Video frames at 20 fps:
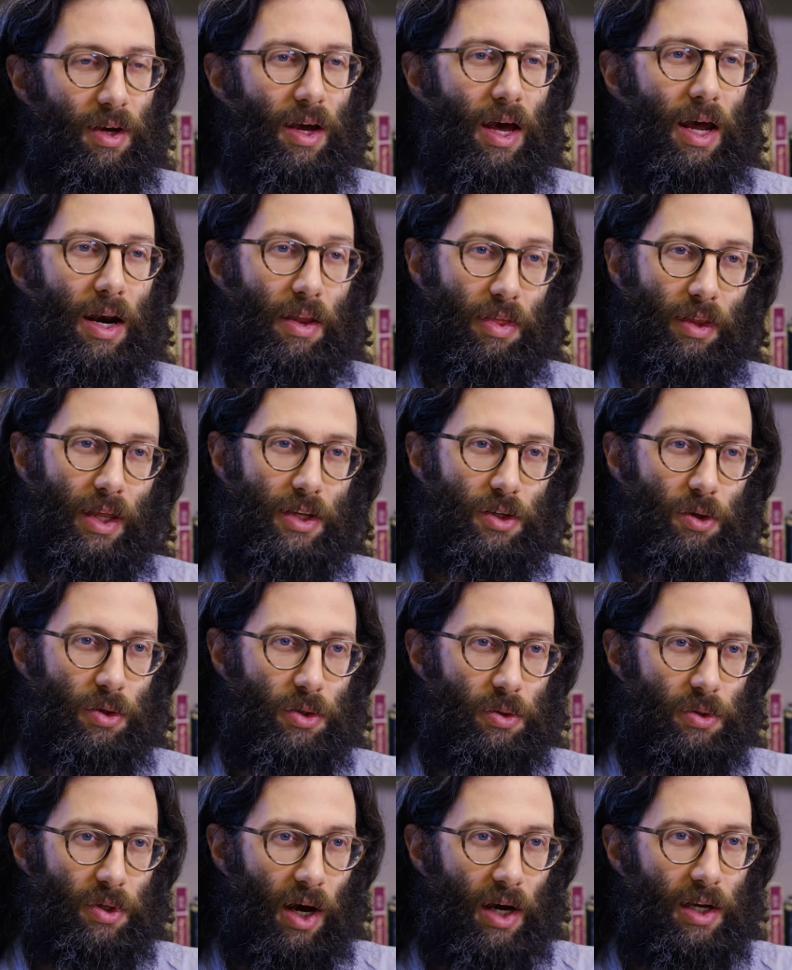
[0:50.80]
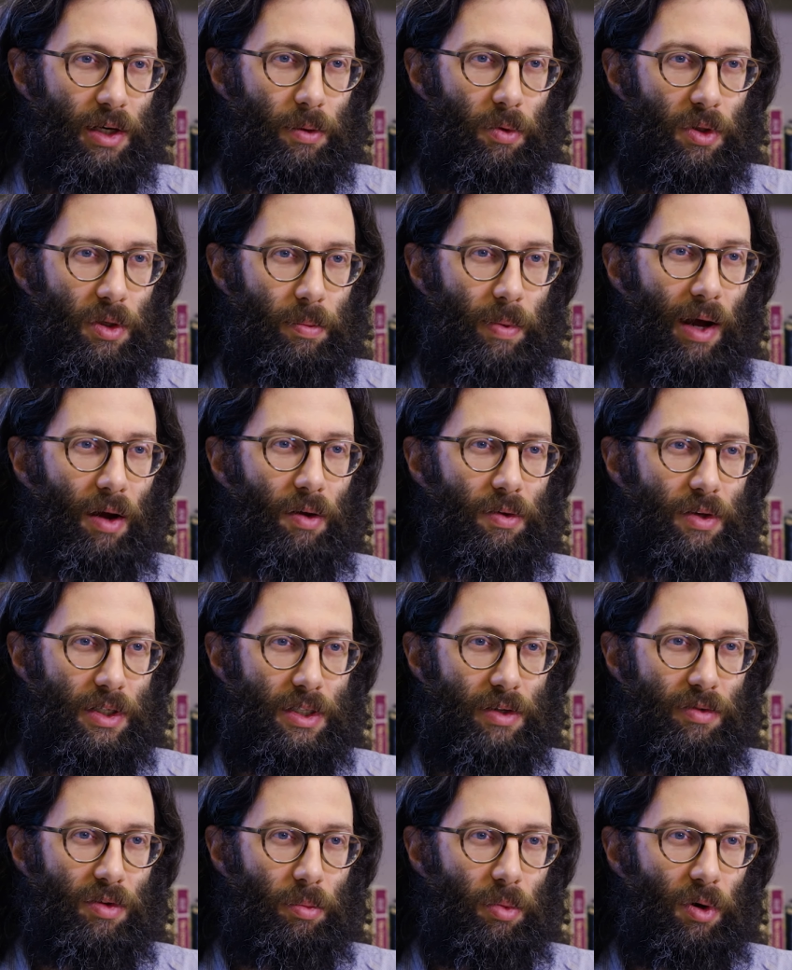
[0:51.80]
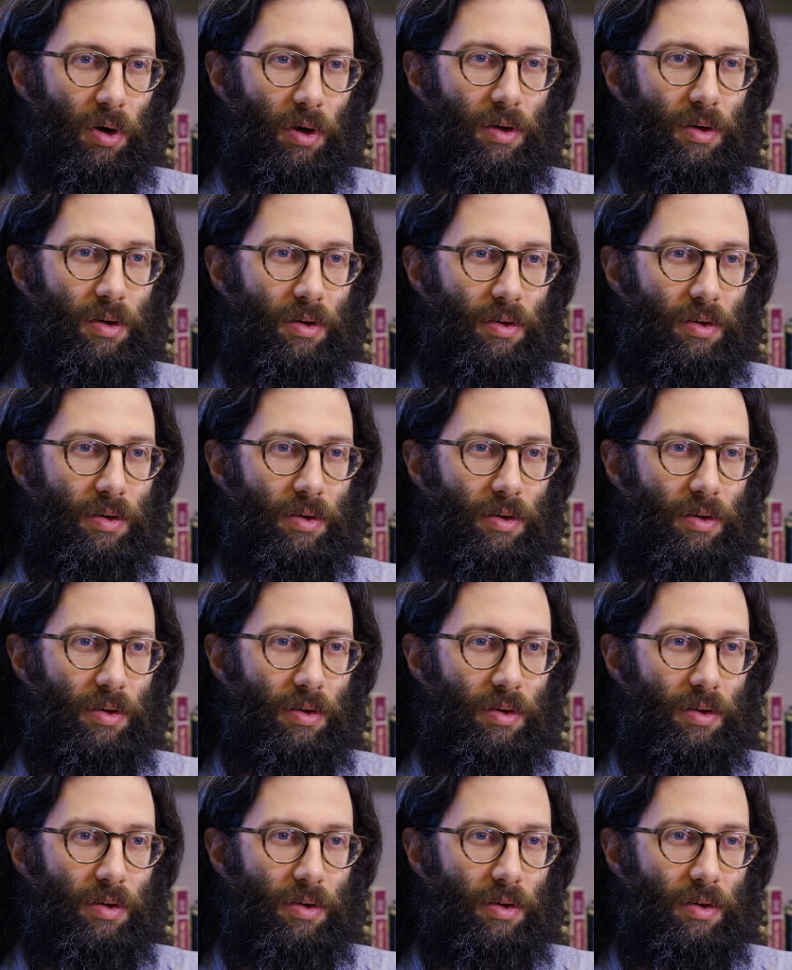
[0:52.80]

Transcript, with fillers: And I think that's also tied in with the politics of the book,